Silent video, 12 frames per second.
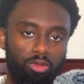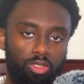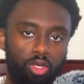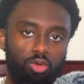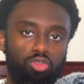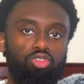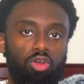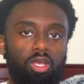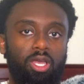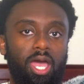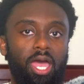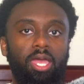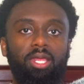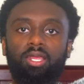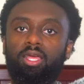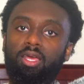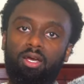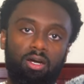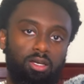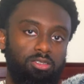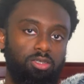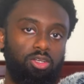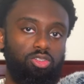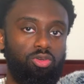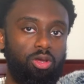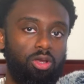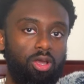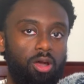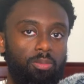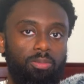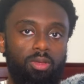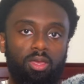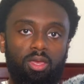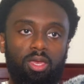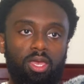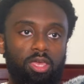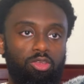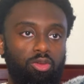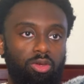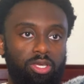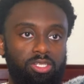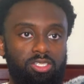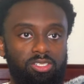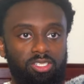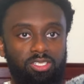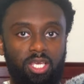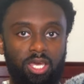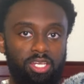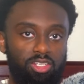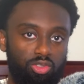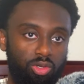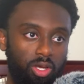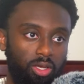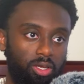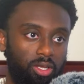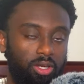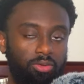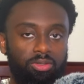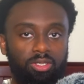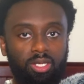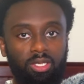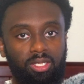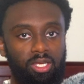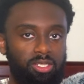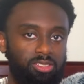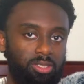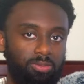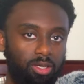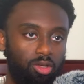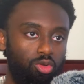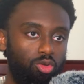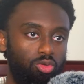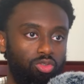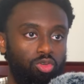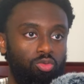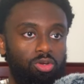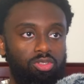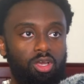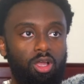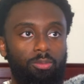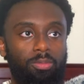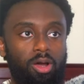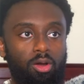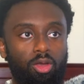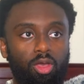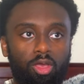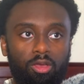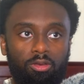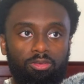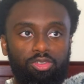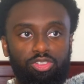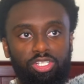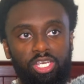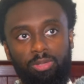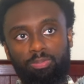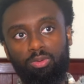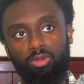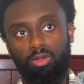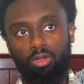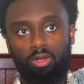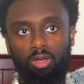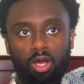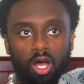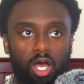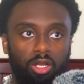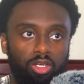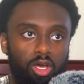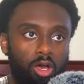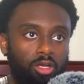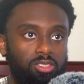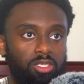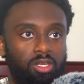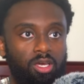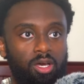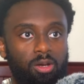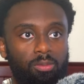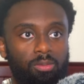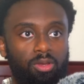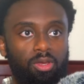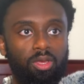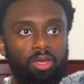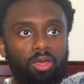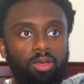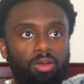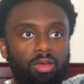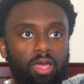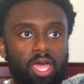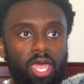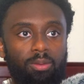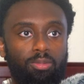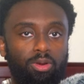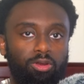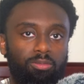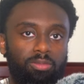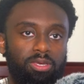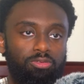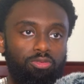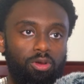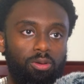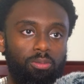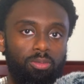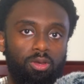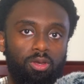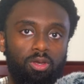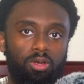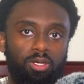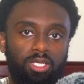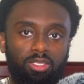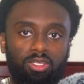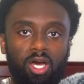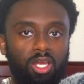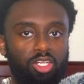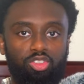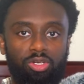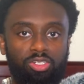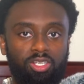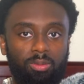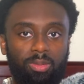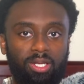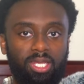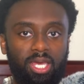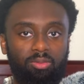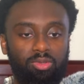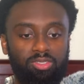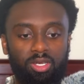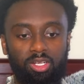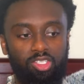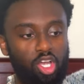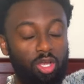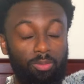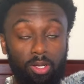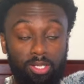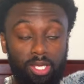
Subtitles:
tow truck guy hooks our truck up and, you know, gets us inside his truck and everything like that. He seemed like a cool dude. We were talking about cheap hot dogs and hamburger meat from like the Dollar Tree or something like that. We started talking about